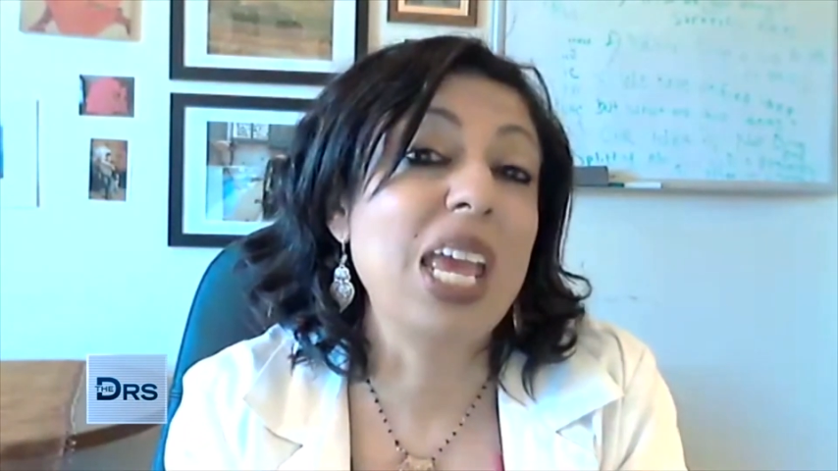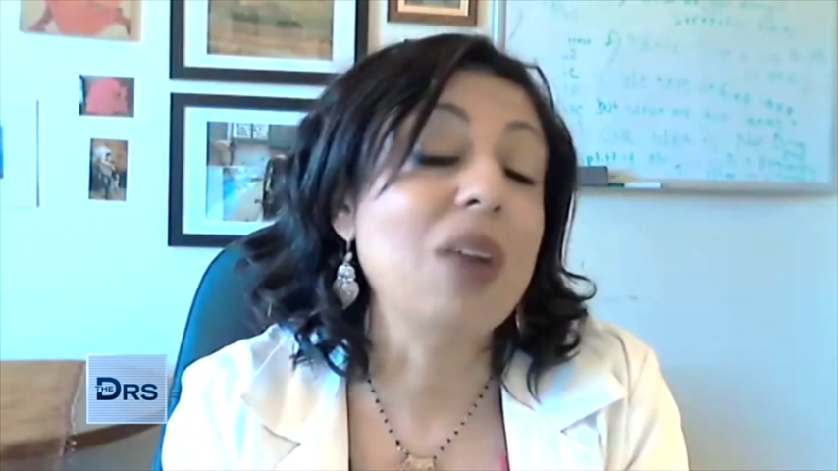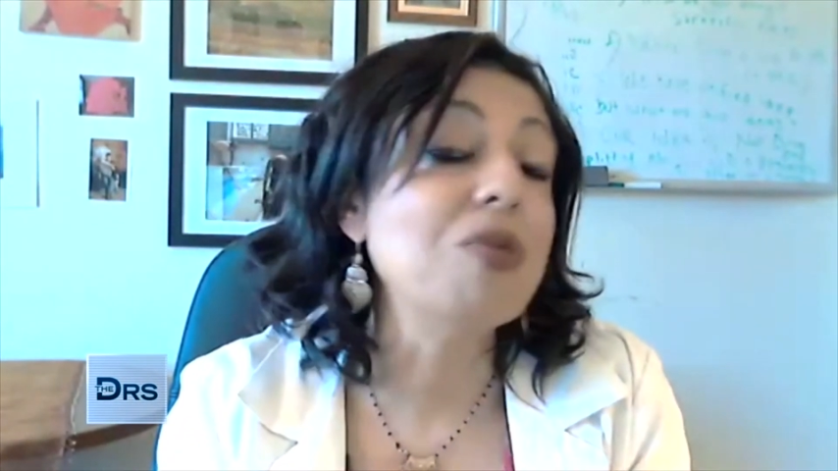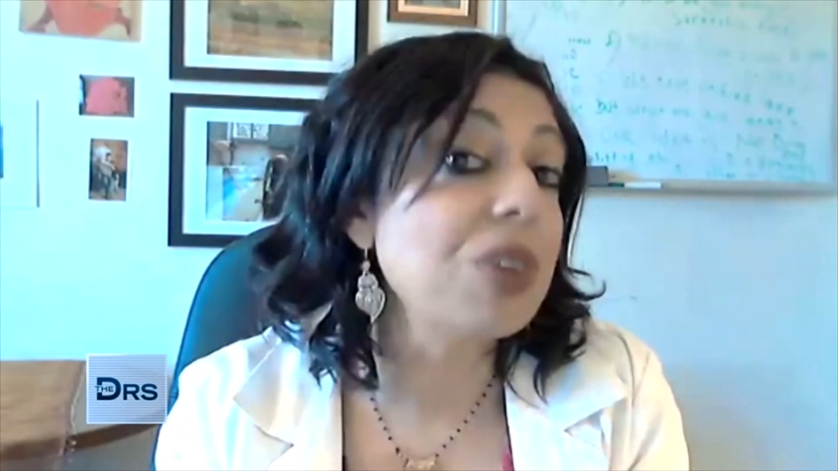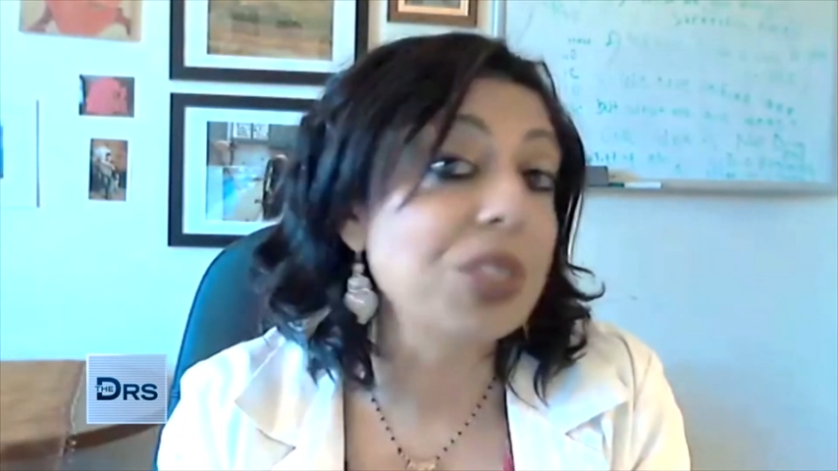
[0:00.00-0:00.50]

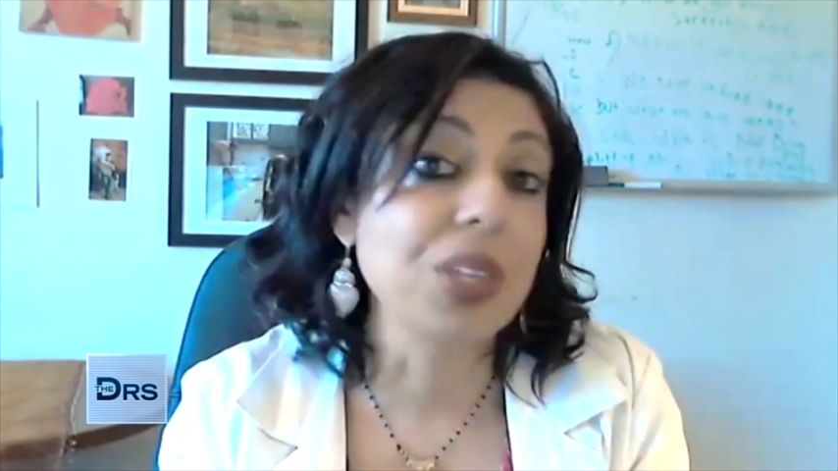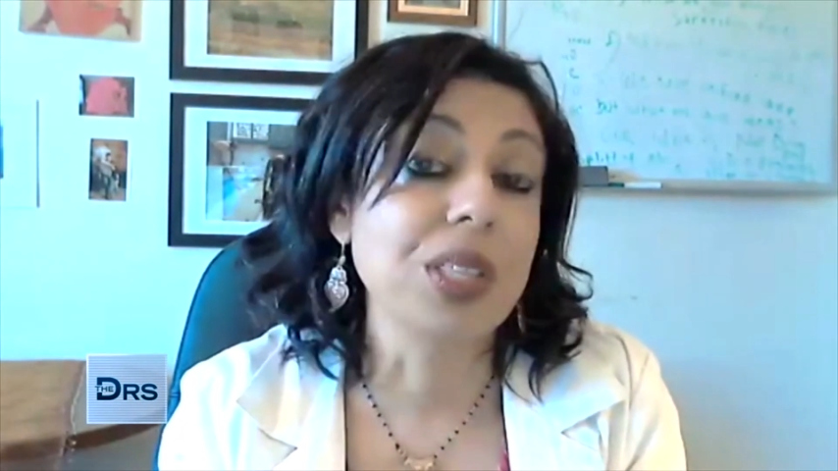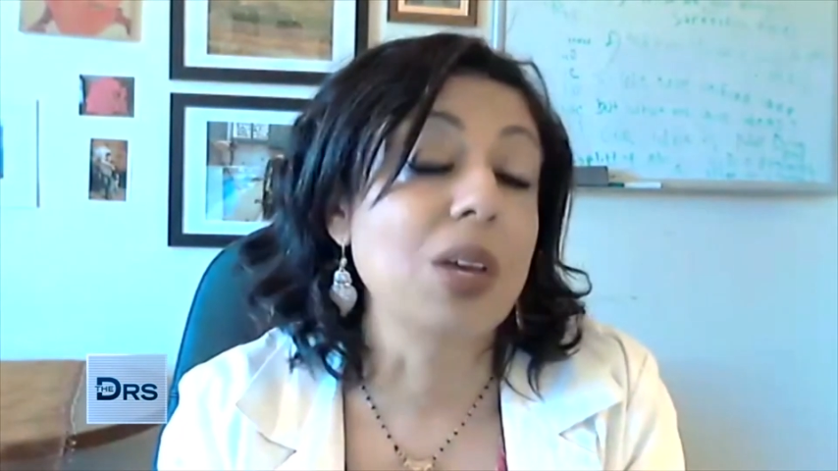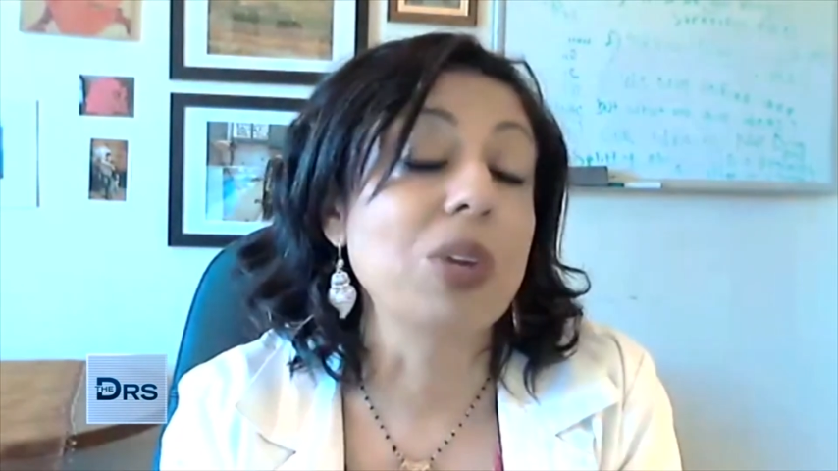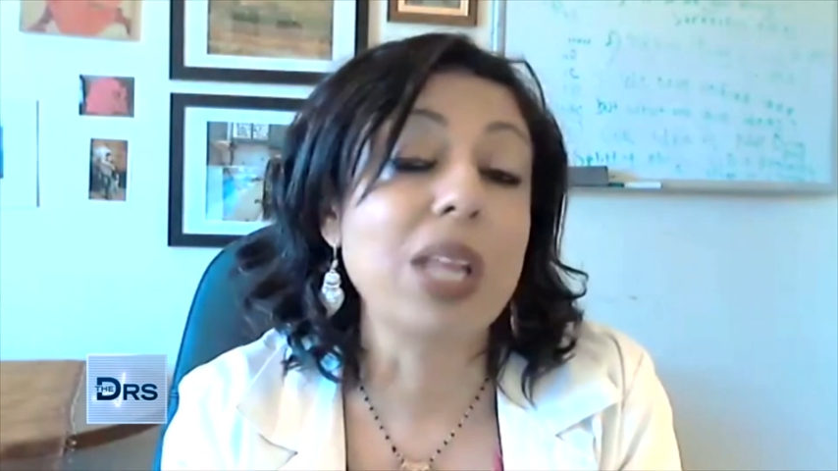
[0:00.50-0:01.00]
everything
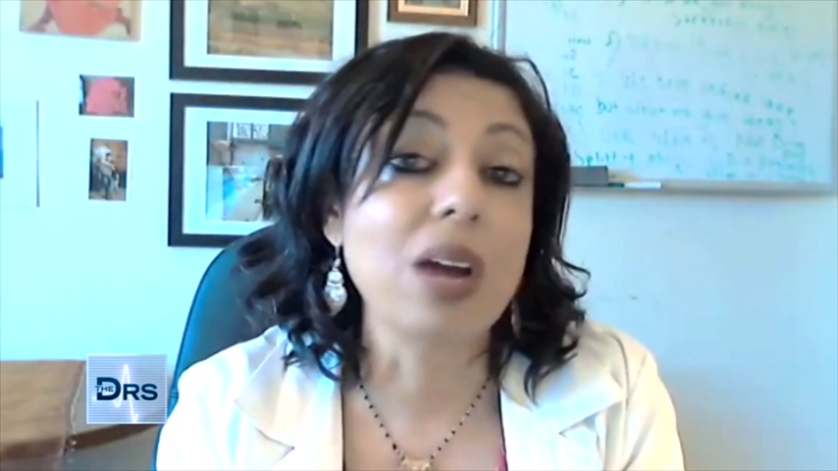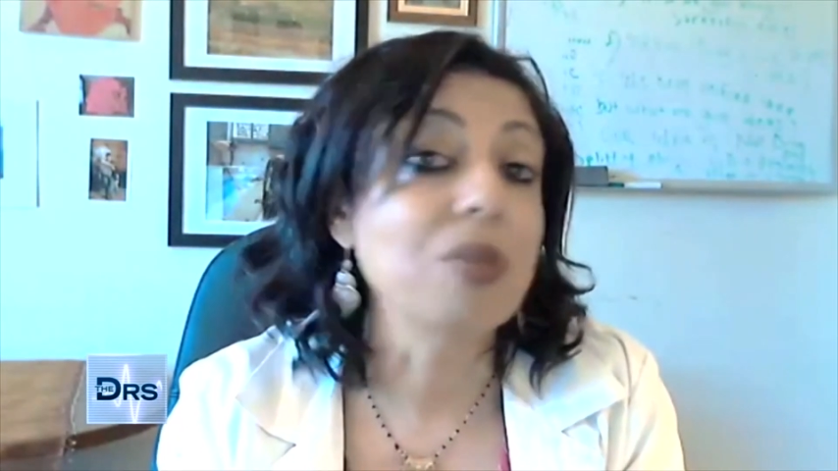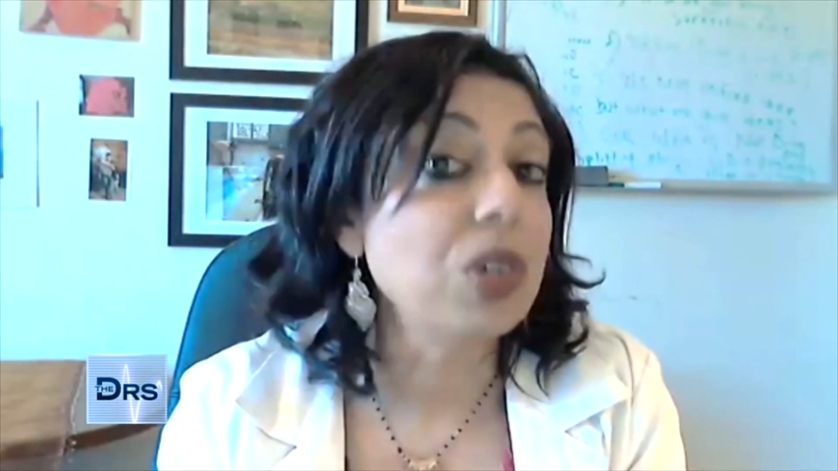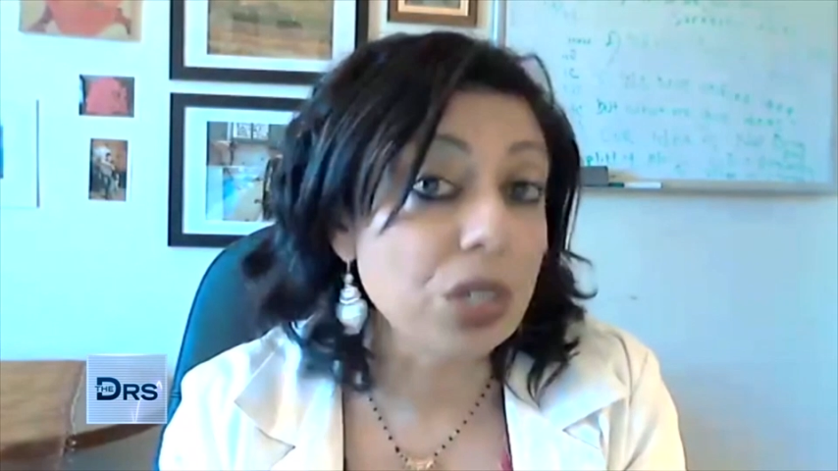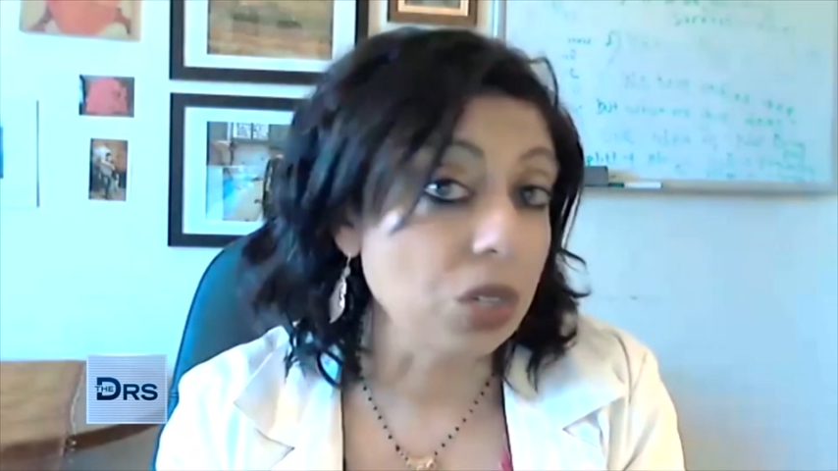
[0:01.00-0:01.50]
that we'd
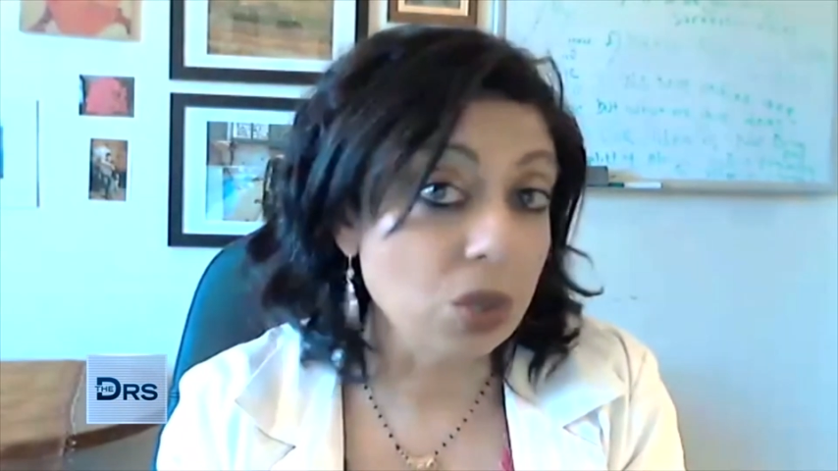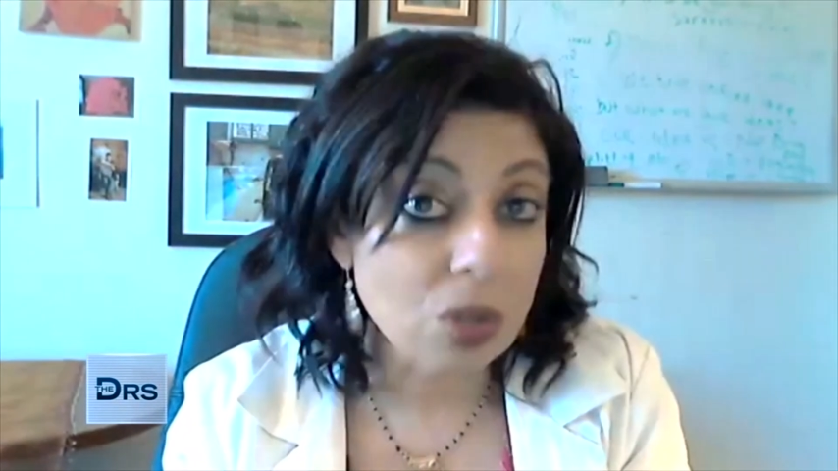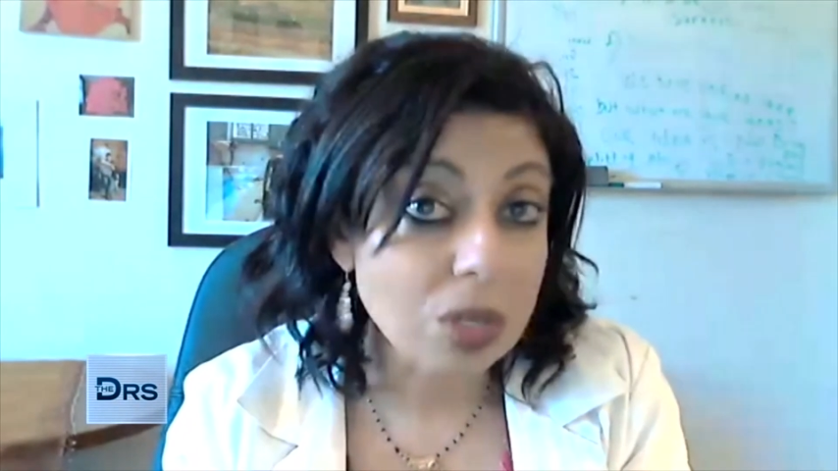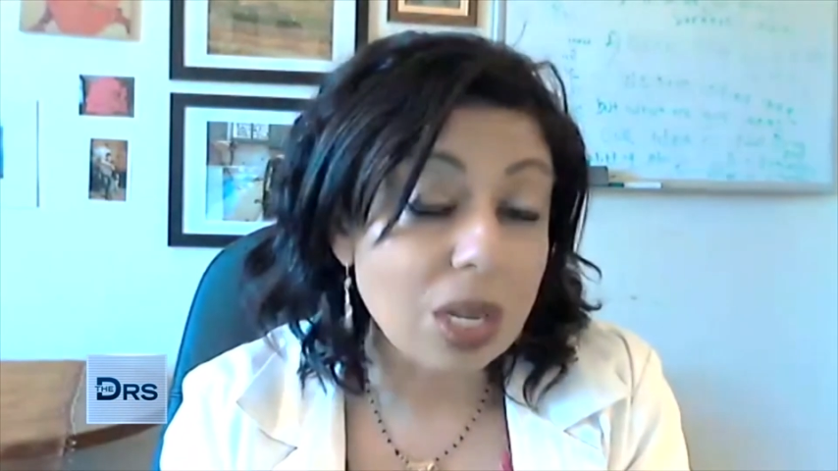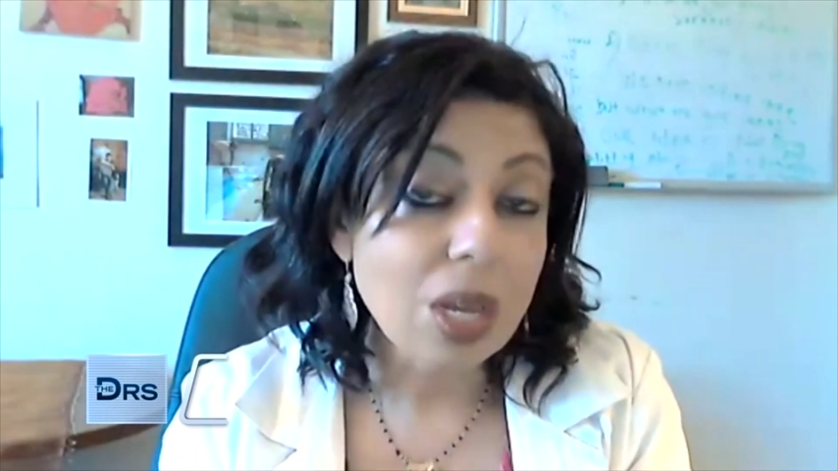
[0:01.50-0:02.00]
ever
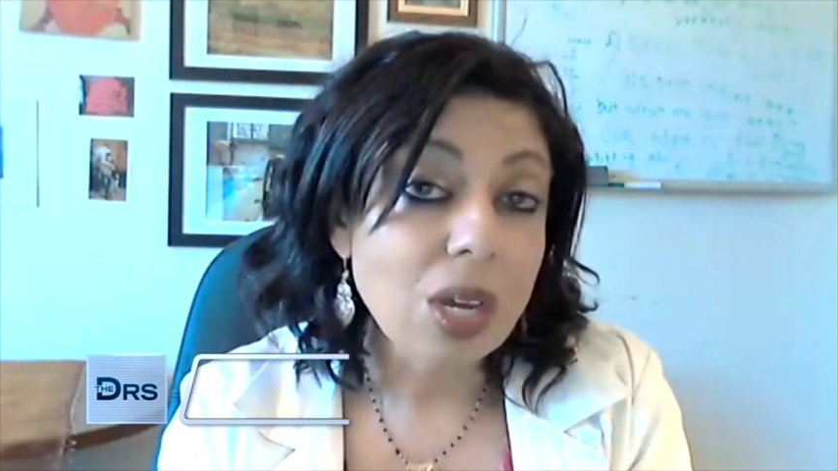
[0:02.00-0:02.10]
use